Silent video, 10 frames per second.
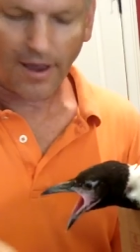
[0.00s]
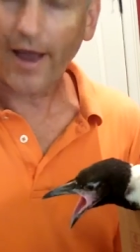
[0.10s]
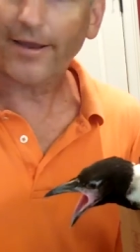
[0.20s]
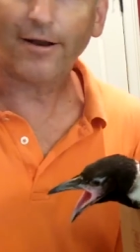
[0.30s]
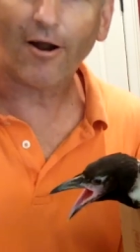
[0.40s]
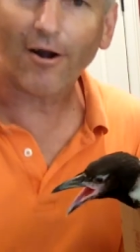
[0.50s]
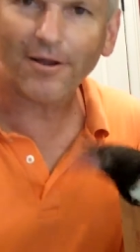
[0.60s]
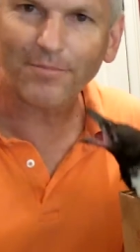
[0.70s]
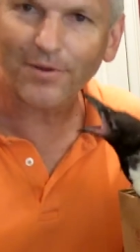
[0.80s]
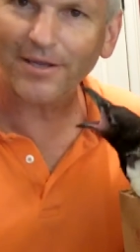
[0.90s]
I can
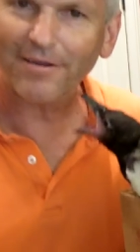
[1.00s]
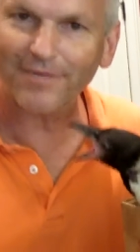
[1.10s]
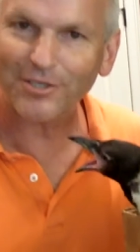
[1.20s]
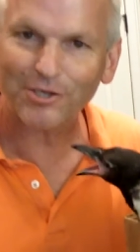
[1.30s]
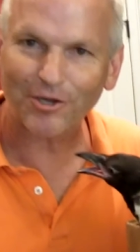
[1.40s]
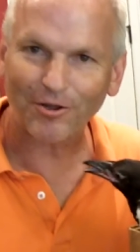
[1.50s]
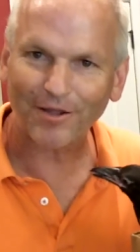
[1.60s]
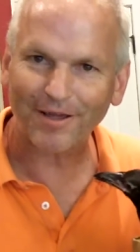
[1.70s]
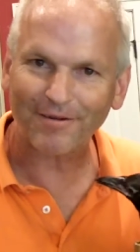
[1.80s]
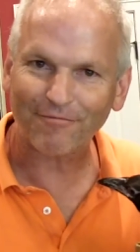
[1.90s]
hardly believe it, Jill,
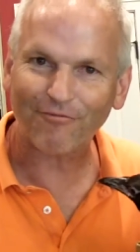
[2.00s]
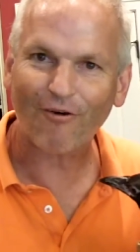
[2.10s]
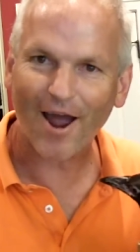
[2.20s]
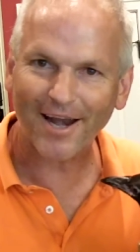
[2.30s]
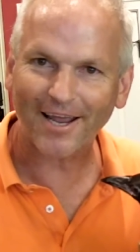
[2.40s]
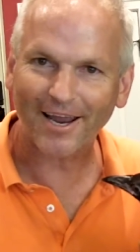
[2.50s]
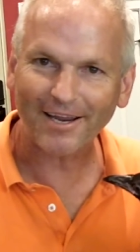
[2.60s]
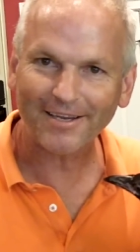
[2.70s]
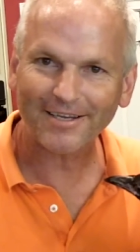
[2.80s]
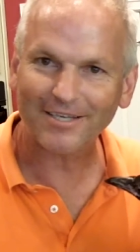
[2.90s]
that
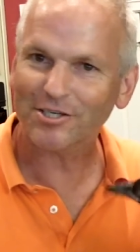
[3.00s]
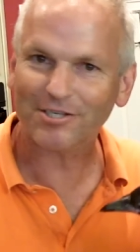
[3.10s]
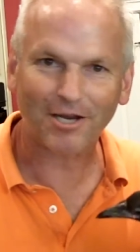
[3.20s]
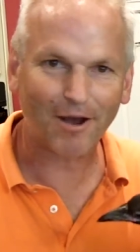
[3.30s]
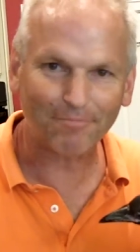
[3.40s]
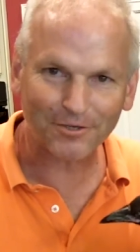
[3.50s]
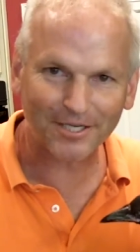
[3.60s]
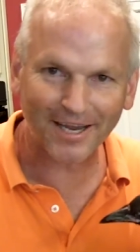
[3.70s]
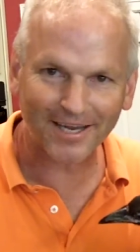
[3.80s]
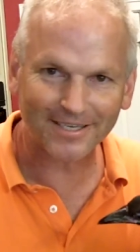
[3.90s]
Friday, in just a couple
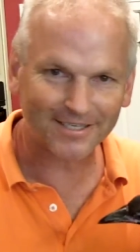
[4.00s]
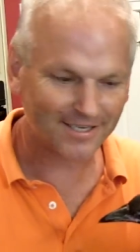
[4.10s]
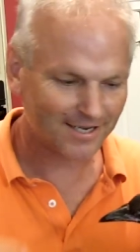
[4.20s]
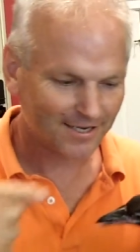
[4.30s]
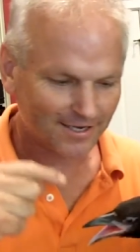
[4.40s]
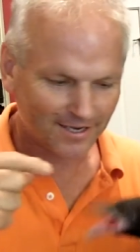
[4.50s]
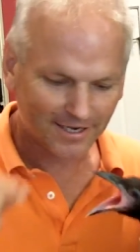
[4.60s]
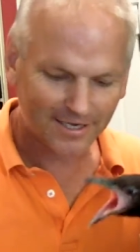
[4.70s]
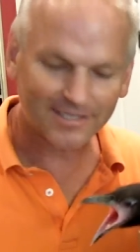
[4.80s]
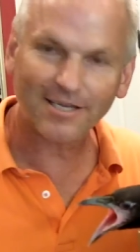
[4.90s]
days,
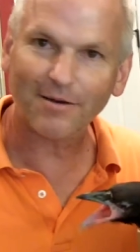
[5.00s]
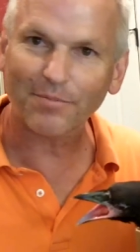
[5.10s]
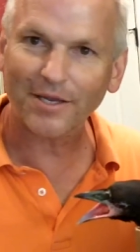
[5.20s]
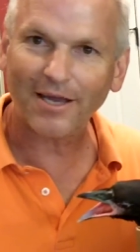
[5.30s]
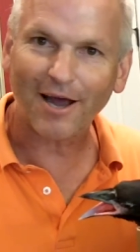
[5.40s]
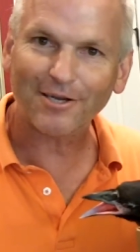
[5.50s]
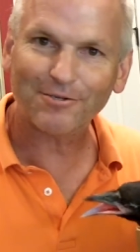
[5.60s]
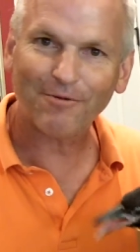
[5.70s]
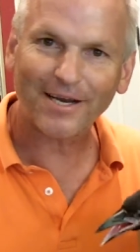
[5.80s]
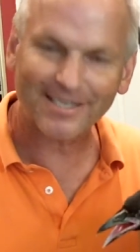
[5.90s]
he's going to be on
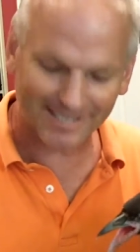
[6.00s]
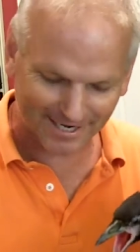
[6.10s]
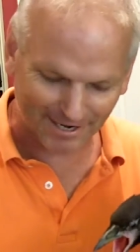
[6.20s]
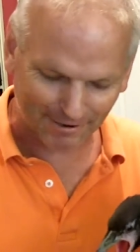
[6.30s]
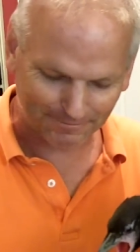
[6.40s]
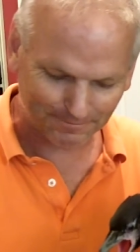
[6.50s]
his way to see you.